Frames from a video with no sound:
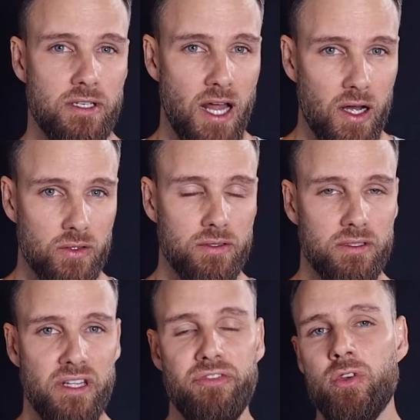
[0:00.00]
Now,
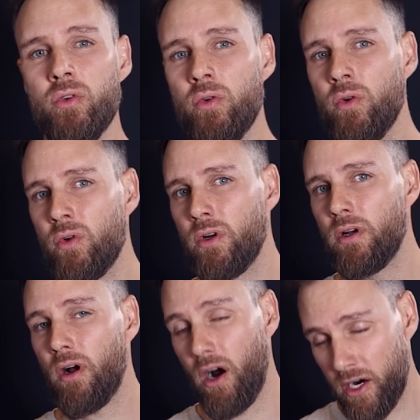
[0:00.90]
if you
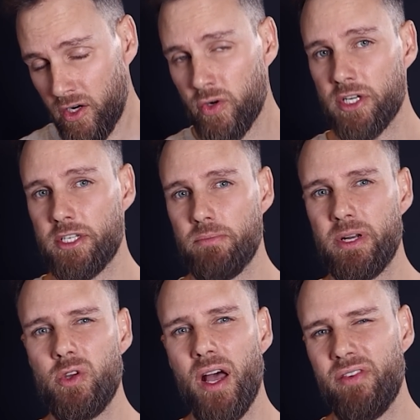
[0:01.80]
are a Christian,
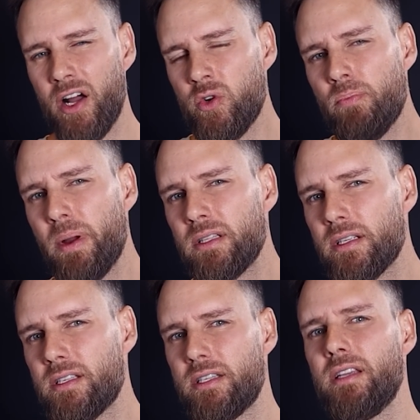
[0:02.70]
but you have
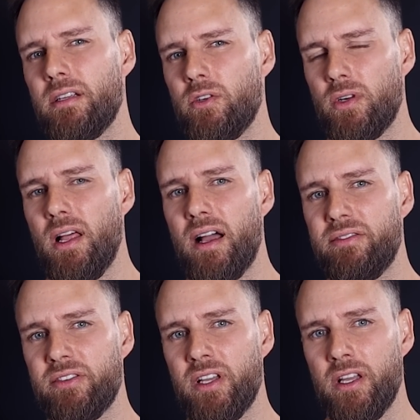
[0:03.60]
unrepented sin in your
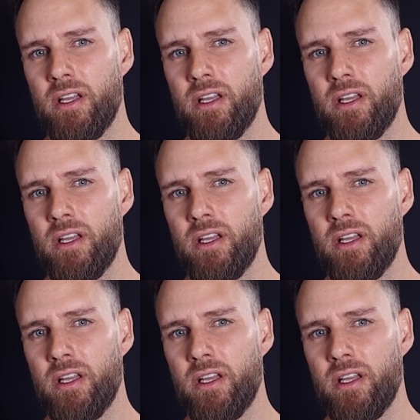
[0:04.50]
life,